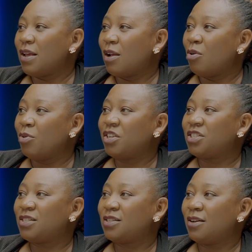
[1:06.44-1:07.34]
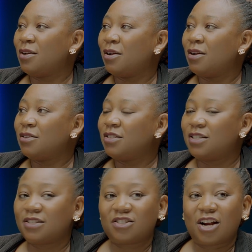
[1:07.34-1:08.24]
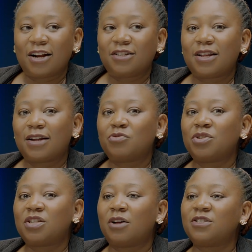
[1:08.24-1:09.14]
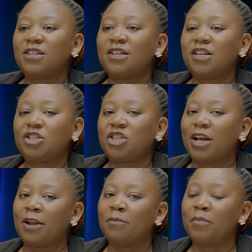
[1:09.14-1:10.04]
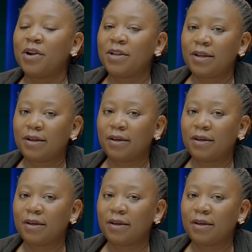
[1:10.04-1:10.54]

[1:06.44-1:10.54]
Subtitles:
yellowish discharge that results in itching and burning.